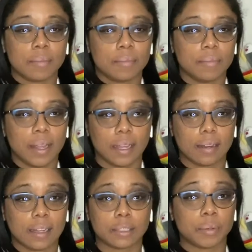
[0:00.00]
like an
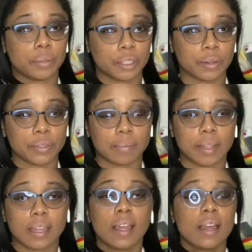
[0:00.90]
explosion or
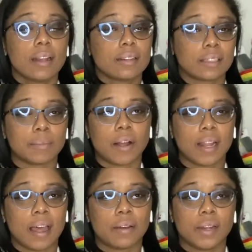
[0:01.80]
something took them all
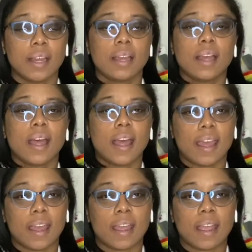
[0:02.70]
out,
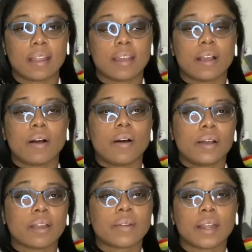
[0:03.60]
and they all
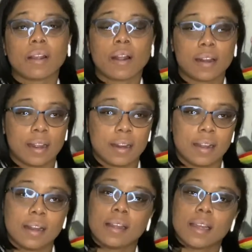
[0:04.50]
get
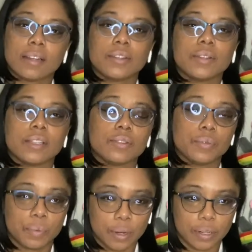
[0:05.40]
reincarnated into this new
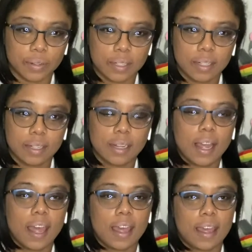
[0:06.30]
world.
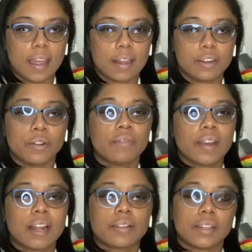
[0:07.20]
And you don't
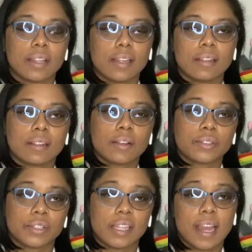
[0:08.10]
find out until closer
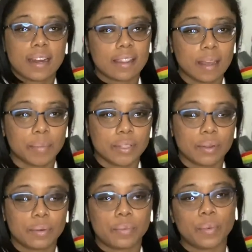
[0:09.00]
to the end of the
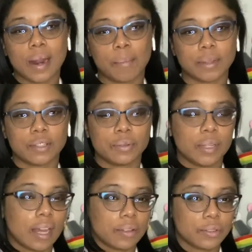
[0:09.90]
episode what happens to
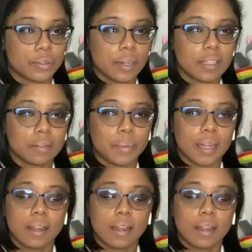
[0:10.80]
the other students, but